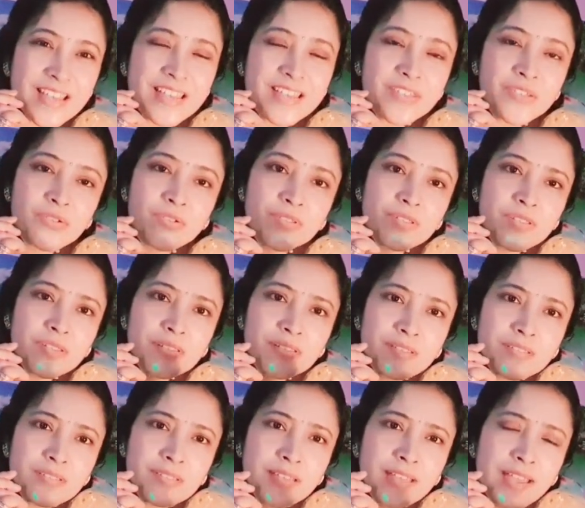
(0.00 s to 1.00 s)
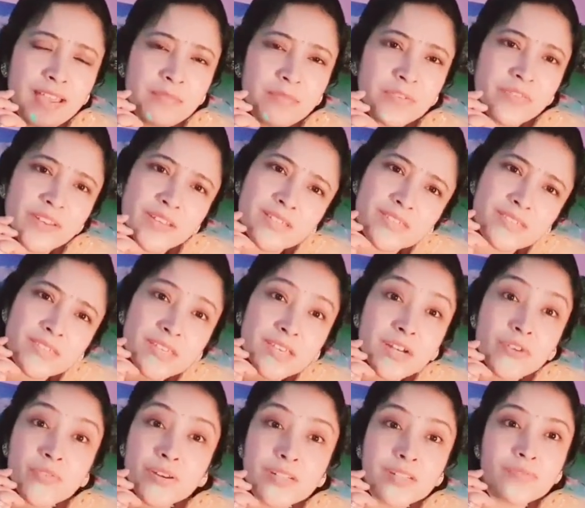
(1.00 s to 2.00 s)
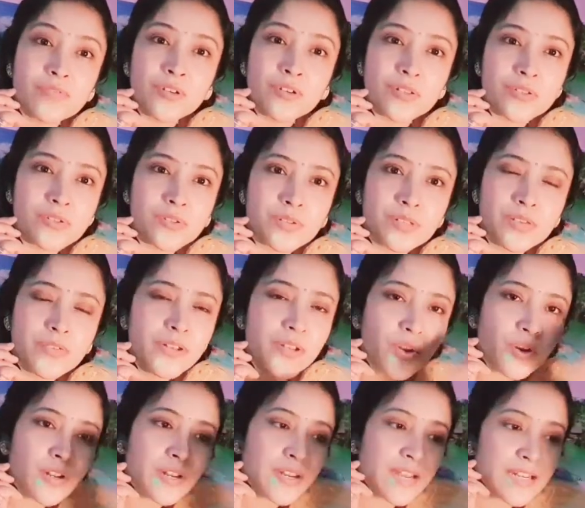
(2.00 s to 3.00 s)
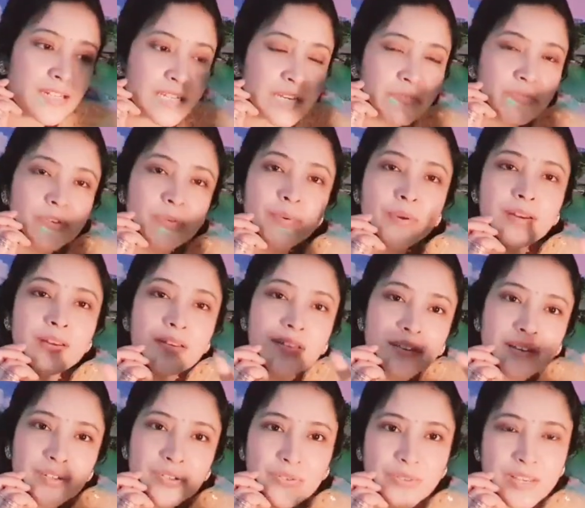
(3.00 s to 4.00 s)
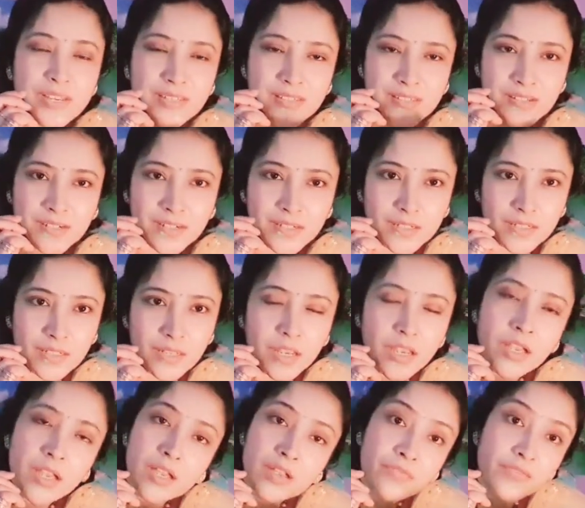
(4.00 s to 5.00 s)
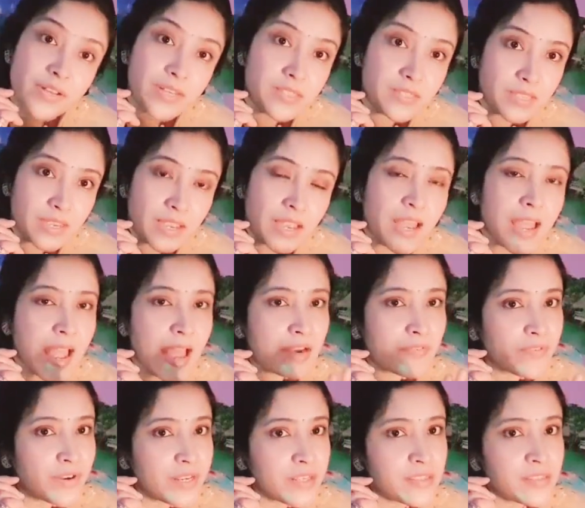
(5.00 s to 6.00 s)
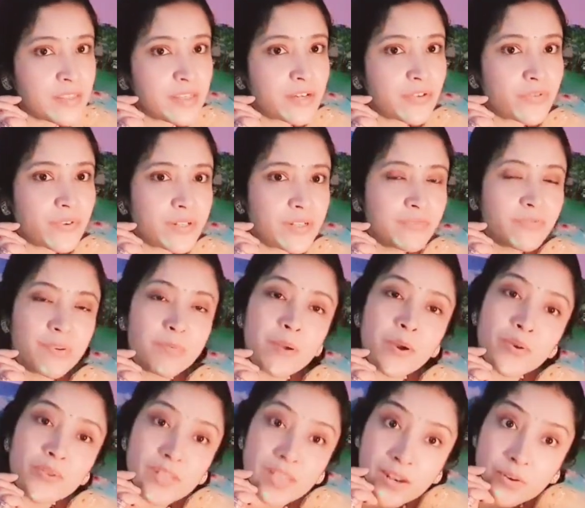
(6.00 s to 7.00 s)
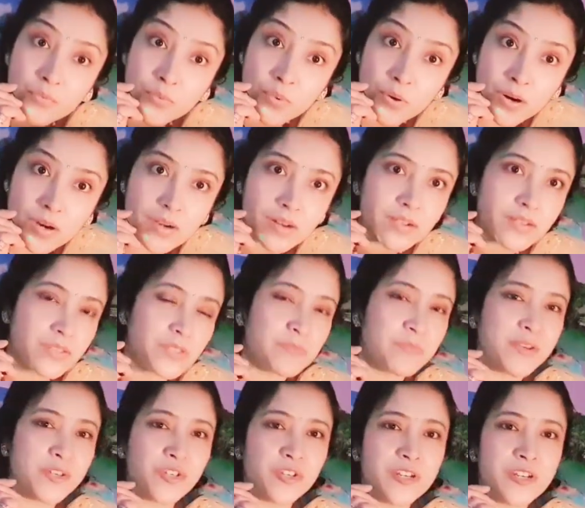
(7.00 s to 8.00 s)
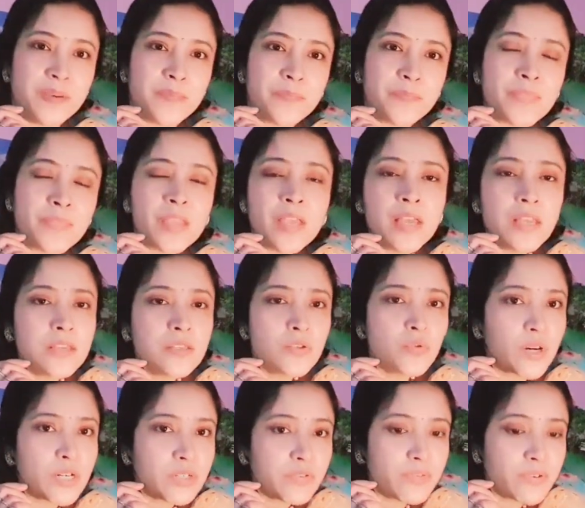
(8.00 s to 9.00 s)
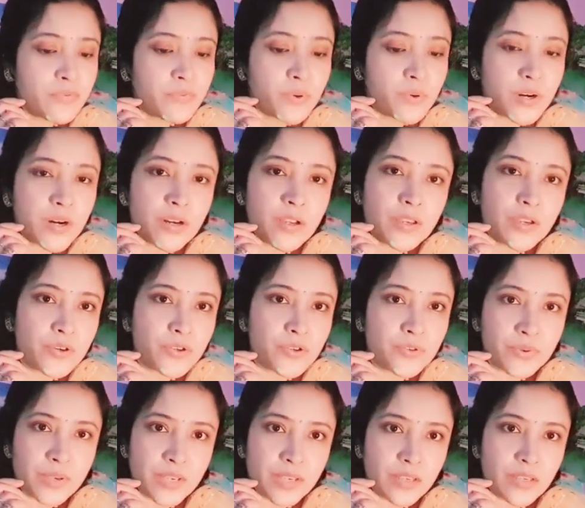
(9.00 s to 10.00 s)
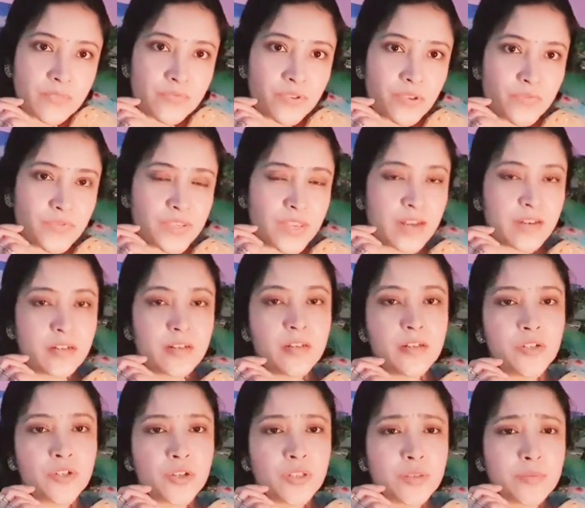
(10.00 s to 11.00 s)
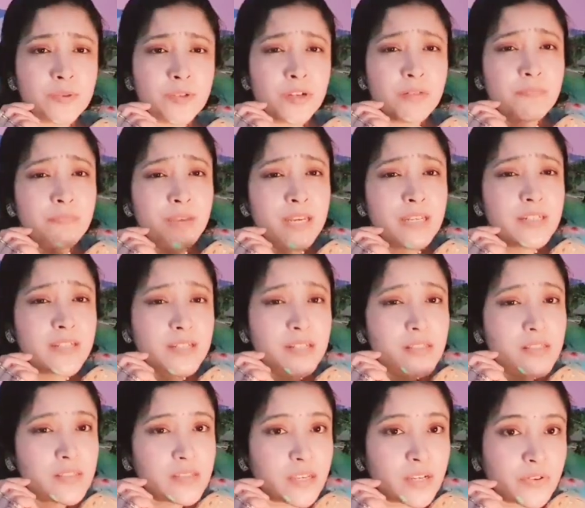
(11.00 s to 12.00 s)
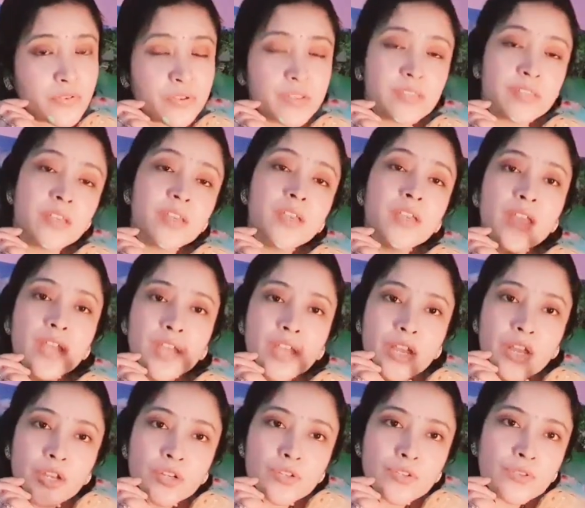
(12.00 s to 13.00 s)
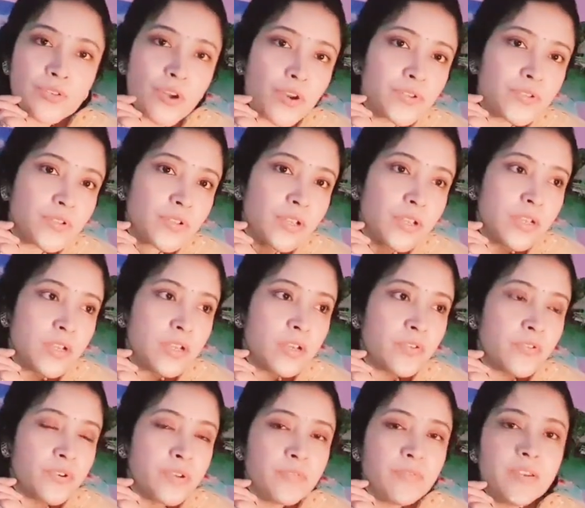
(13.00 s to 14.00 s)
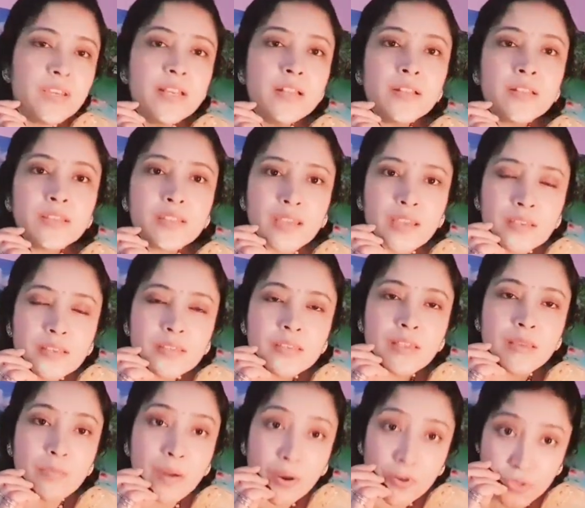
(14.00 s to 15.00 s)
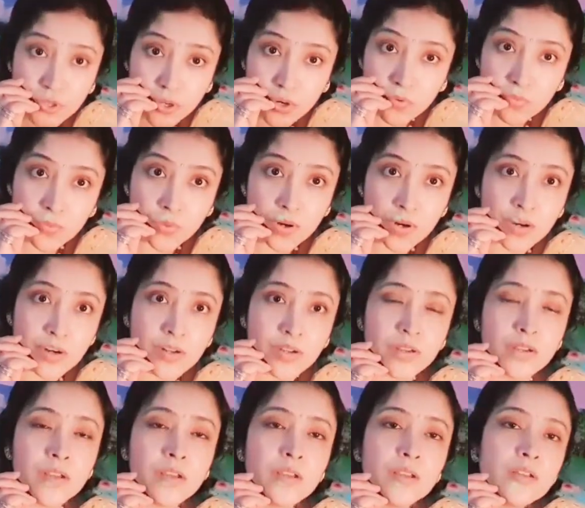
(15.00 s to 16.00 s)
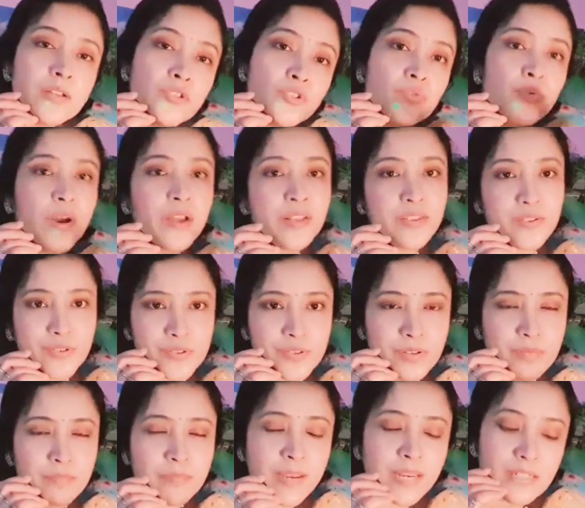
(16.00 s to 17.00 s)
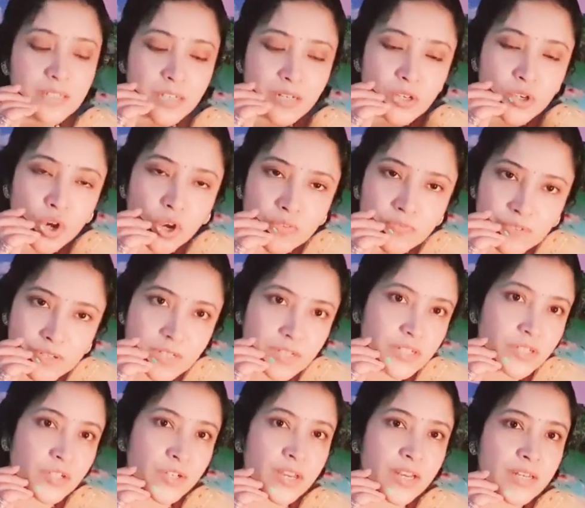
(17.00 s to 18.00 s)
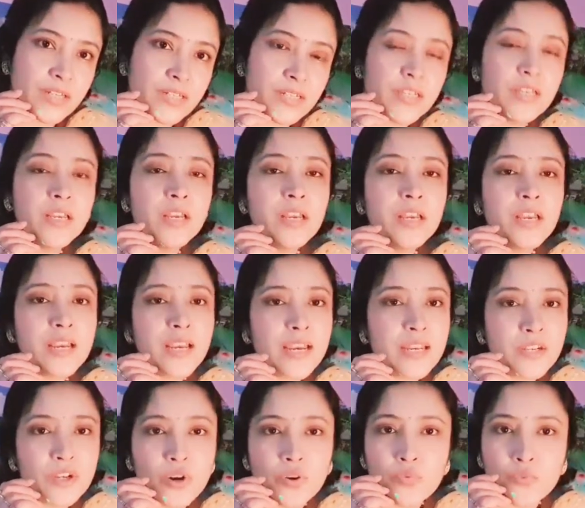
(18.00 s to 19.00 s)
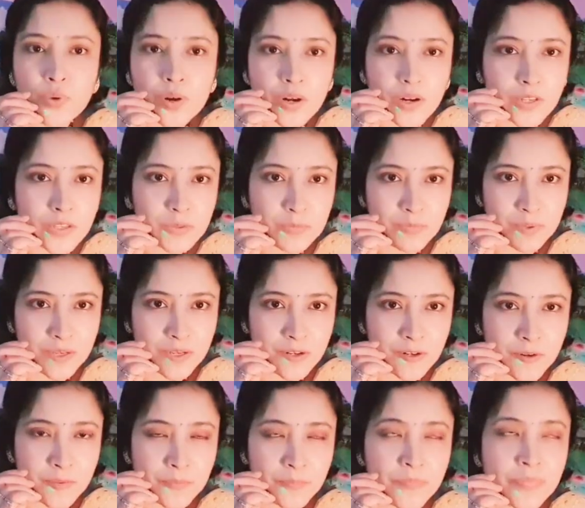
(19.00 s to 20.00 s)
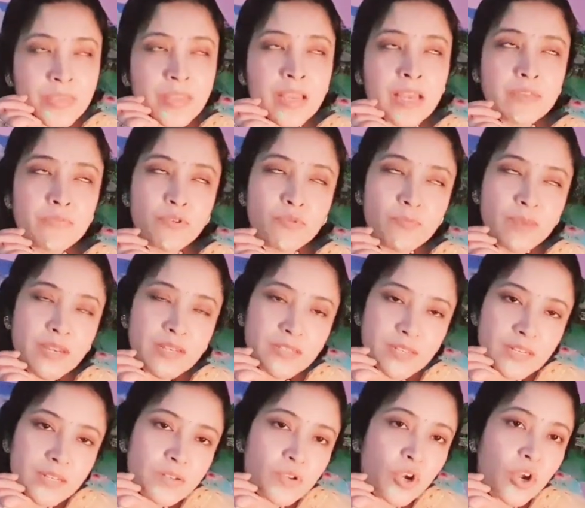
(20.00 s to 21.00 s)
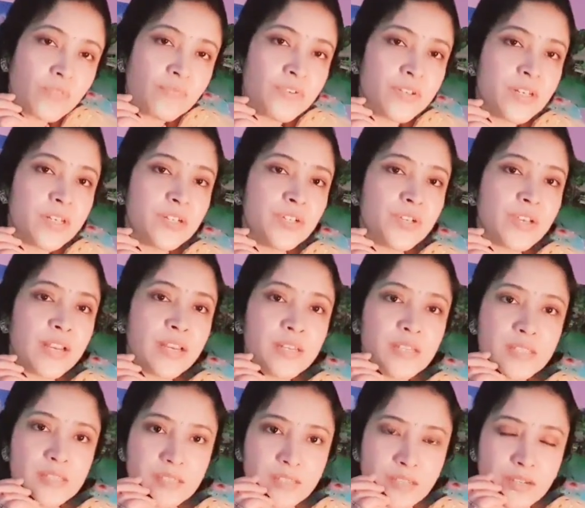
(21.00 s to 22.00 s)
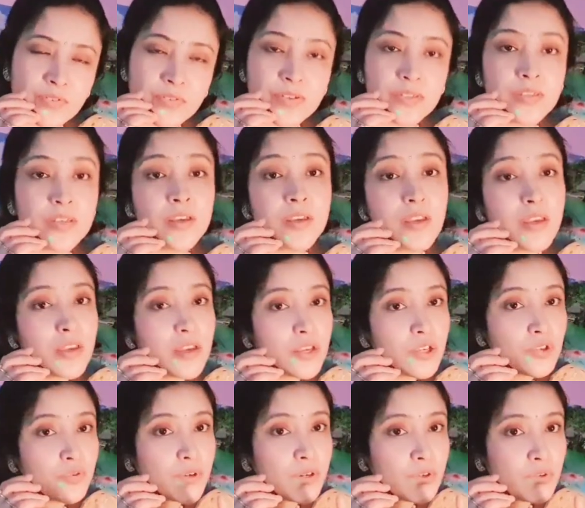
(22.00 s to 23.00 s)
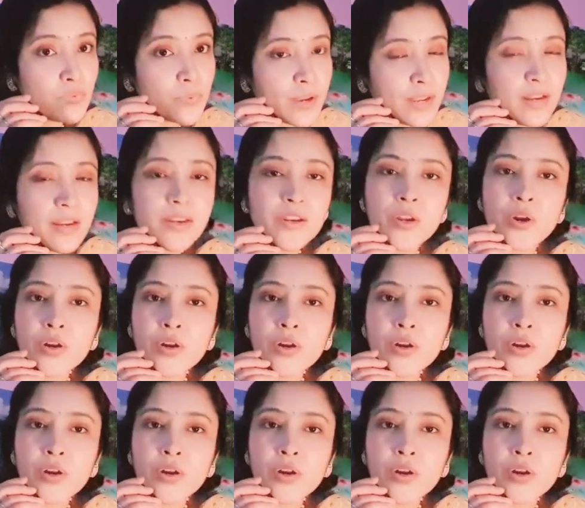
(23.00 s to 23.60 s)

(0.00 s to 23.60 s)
So they can be very secretive also. They will not let everyone into their circle. Very secretive about their work especially. So whatever work you're doing, if you have Saturn in Shatabhisha, maintain secrecy. Do not reveal things about your work to others. Maintain confidentiality in your work sphere. If you maintain confidentiality, secrecy, you will do well in your